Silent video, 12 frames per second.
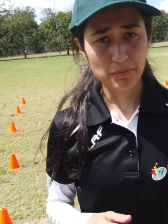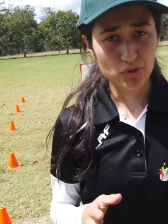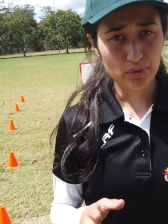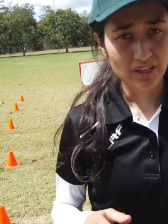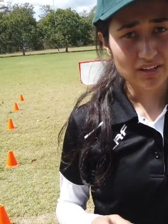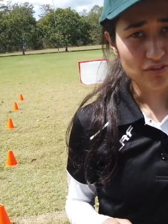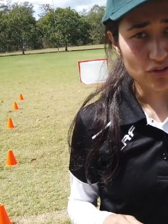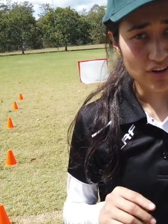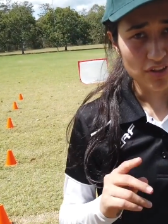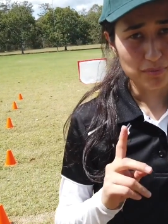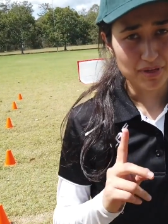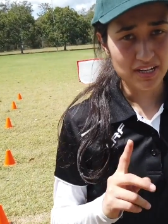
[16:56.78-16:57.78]
keep doing it for
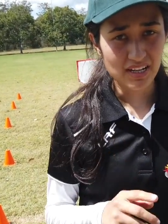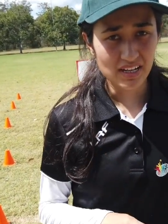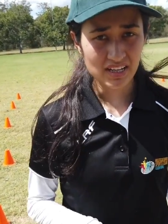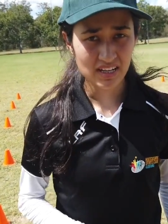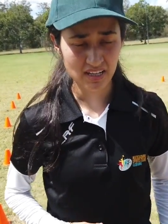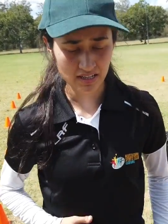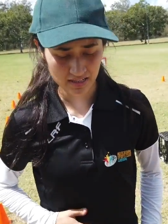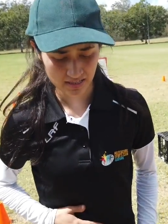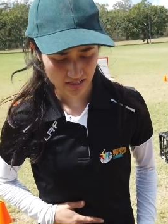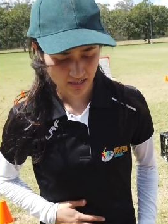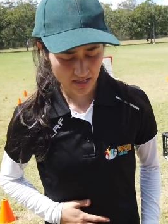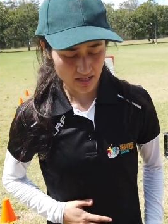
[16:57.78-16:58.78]
another minute.
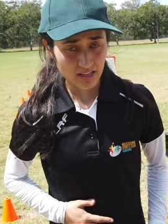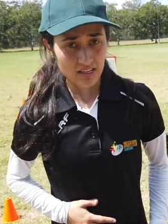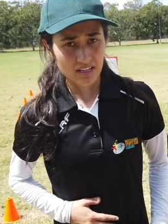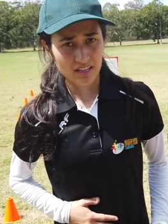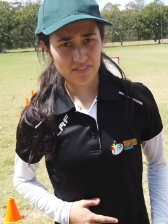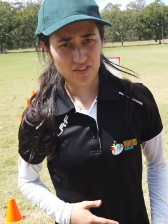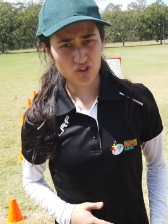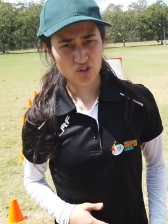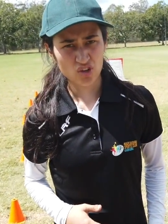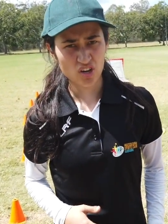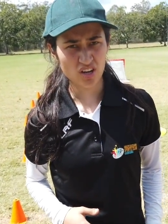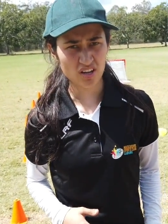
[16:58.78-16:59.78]
If
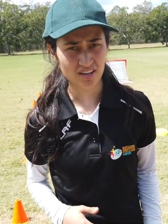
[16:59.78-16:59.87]
you